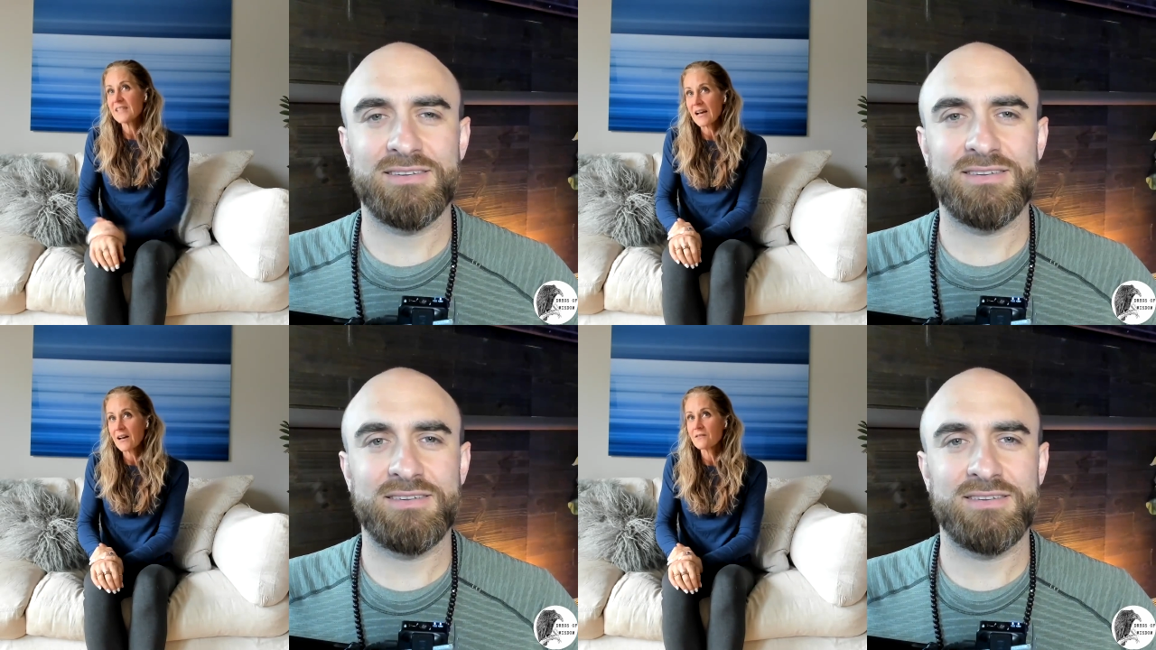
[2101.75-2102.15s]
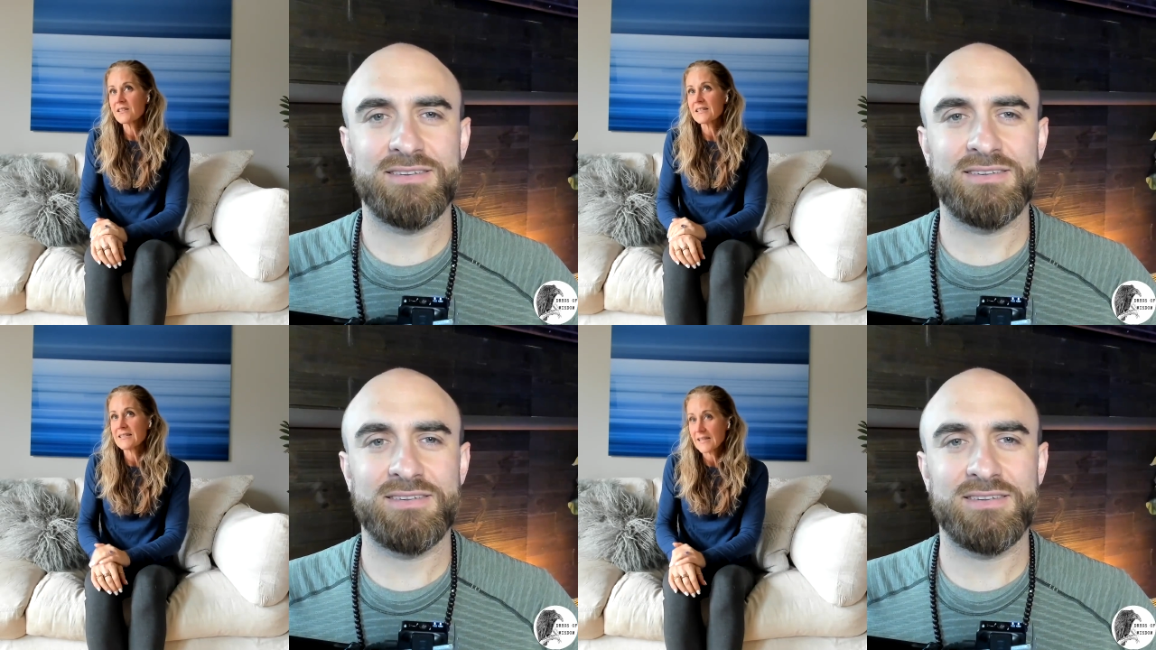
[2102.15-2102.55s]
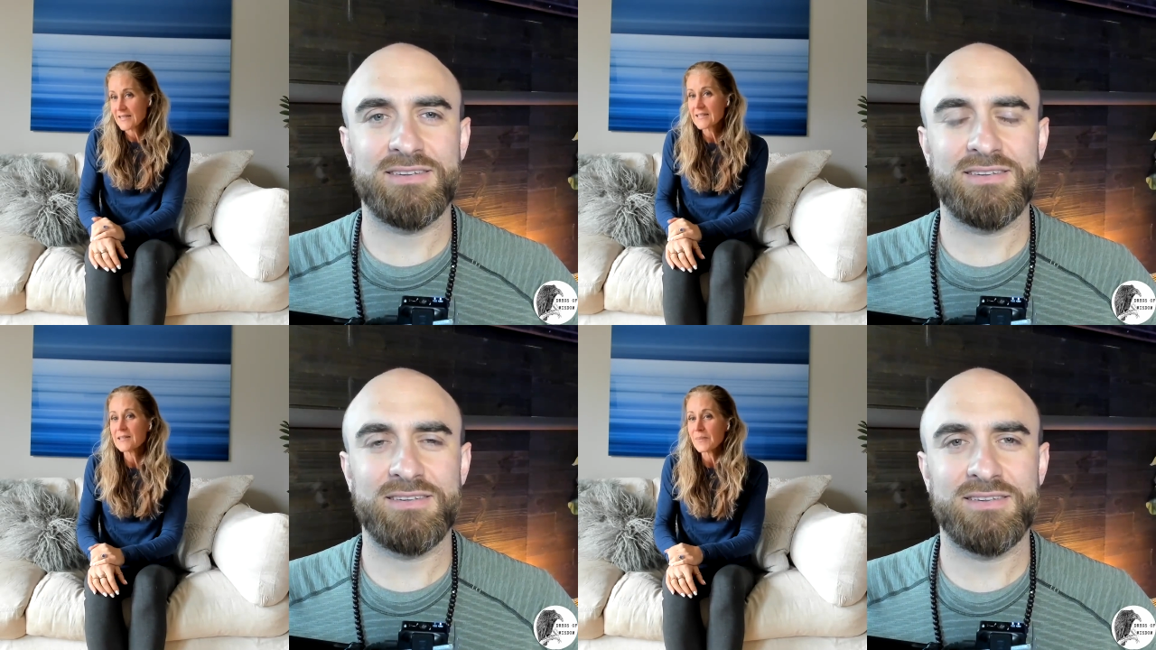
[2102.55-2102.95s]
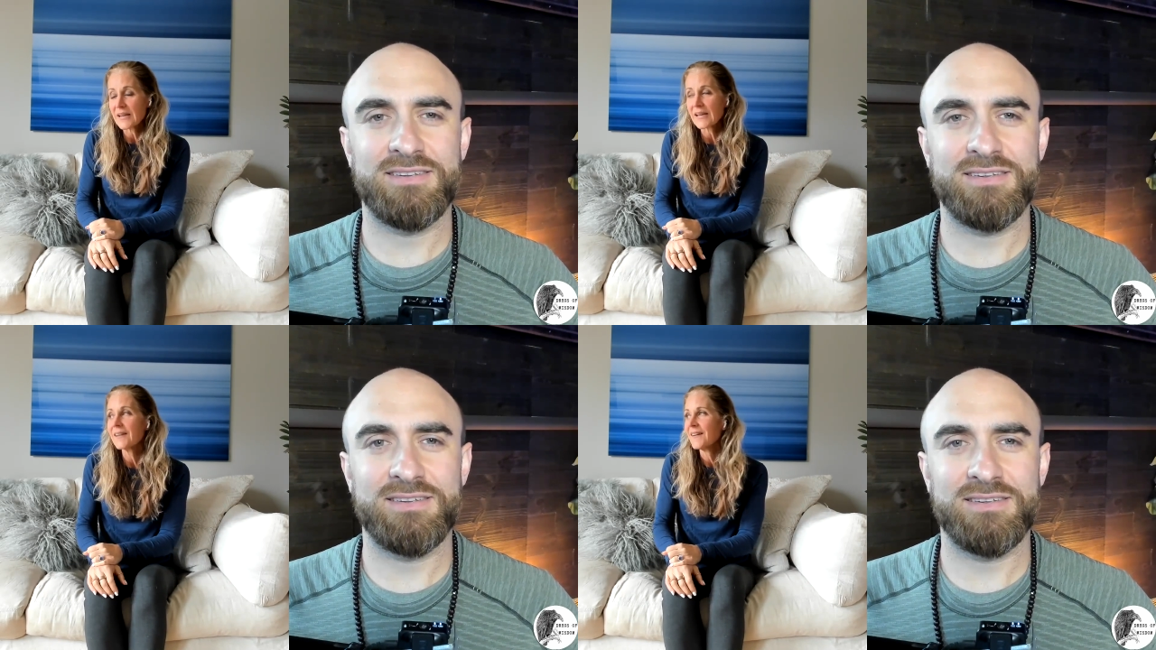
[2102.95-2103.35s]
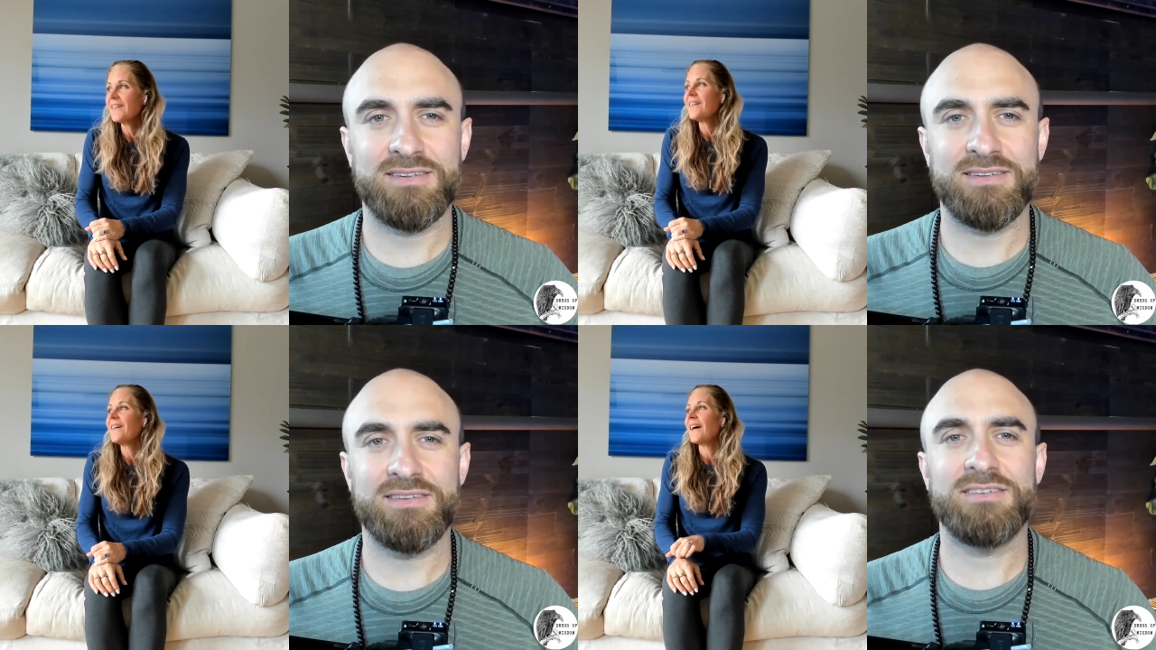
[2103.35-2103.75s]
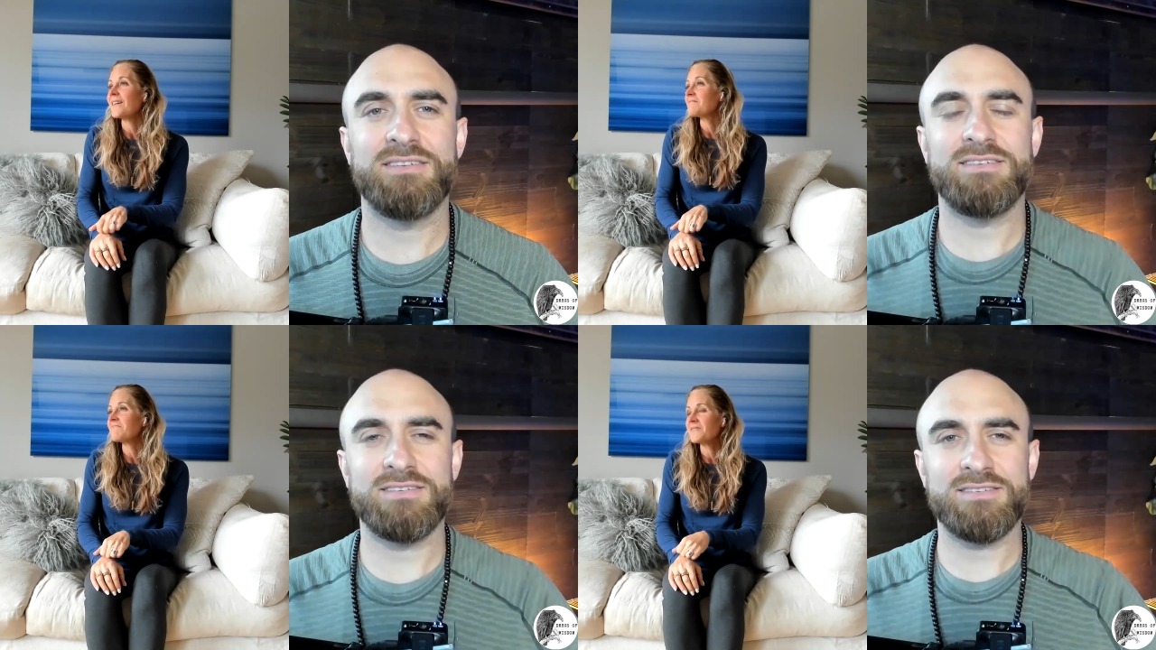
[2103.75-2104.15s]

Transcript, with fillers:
Speaker 1: down to 6th and B, and it